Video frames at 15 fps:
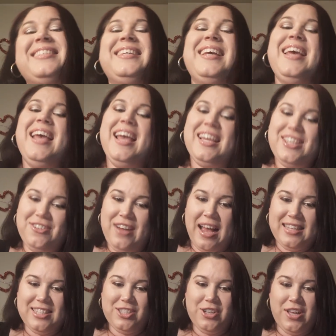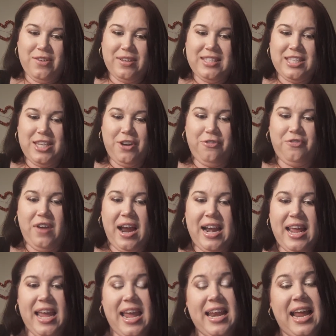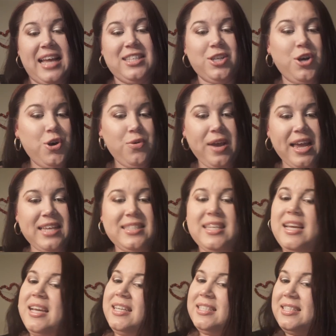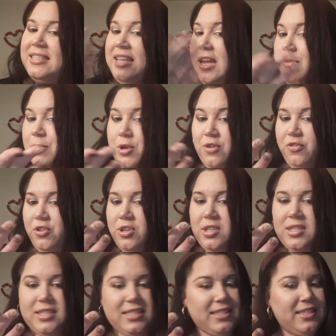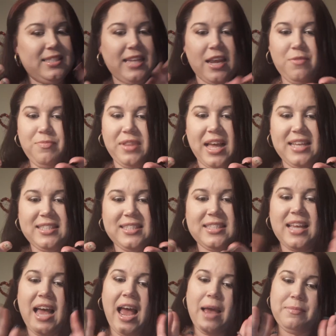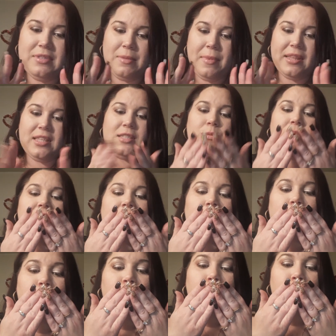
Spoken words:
You guys enjoy the rest of your Friday. And as always, stay beautiful, stay blessed. I'm Samantha Sweets.